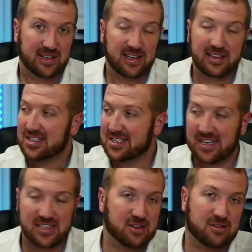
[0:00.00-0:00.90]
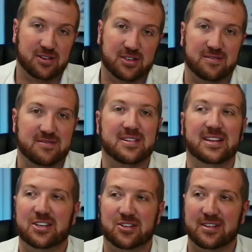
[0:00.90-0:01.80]
And this is tested across
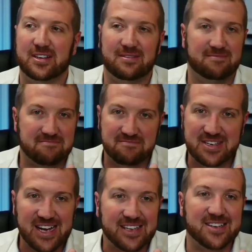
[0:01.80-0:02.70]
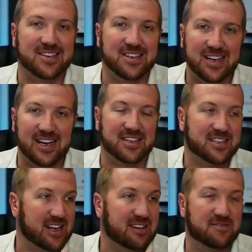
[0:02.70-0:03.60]
literally dozens and dozens,
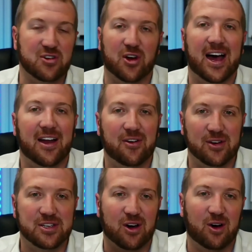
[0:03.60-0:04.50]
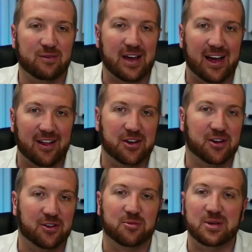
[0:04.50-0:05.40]
if not hundreds, of allied
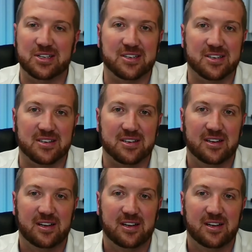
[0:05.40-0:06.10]
health businesses.